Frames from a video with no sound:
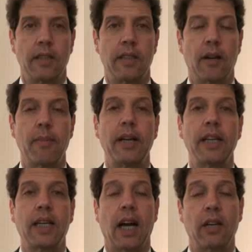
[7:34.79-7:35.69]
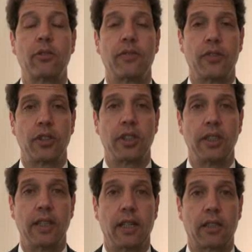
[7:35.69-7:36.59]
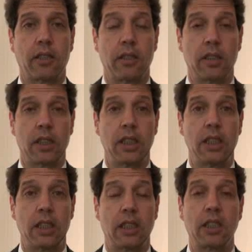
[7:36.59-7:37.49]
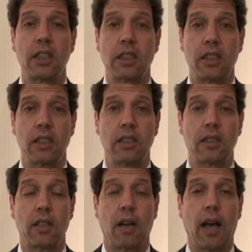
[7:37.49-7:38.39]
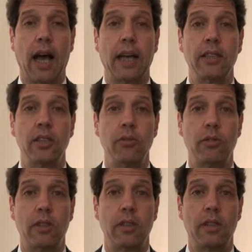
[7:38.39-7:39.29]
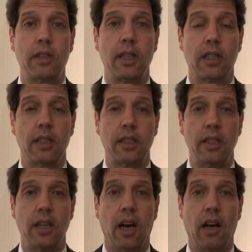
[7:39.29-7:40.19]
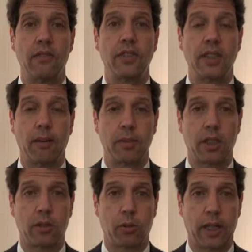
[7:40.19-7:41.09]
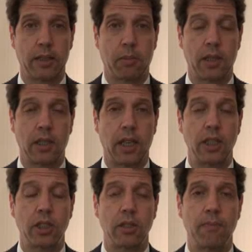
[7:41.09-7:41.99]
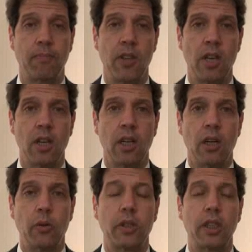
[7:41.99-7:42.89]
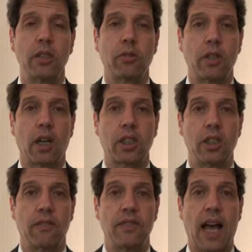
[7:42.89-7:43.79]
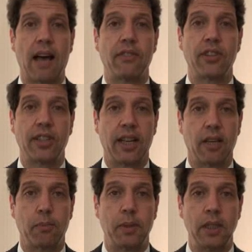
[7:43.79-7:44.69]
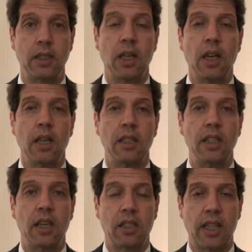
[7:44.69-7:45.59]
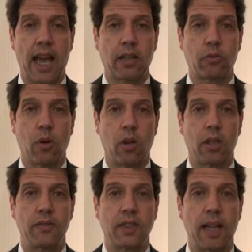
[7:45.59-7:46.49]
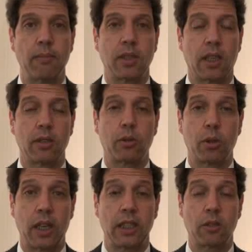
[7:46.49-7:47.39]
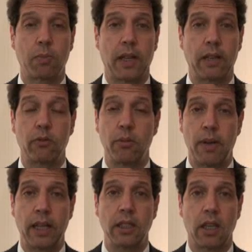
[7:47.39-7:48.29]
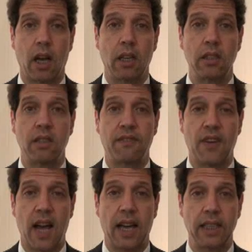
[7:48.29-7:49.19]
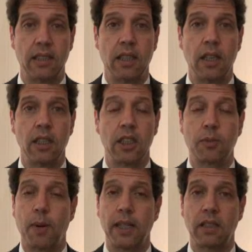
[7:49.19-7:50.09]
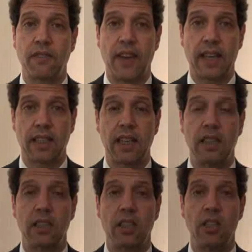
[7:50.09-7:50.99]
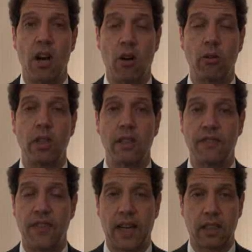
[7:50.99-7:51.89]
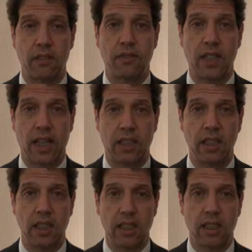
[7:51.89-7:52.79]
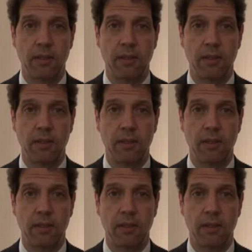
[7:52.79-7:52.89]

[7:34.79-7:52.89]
There are many controversies that are currently in existence on the utility of stem cell transplantation. With the introduction of novel therapies, the exact role of stem cell transplant remains undefined, despite the fact that it is a known effective technique.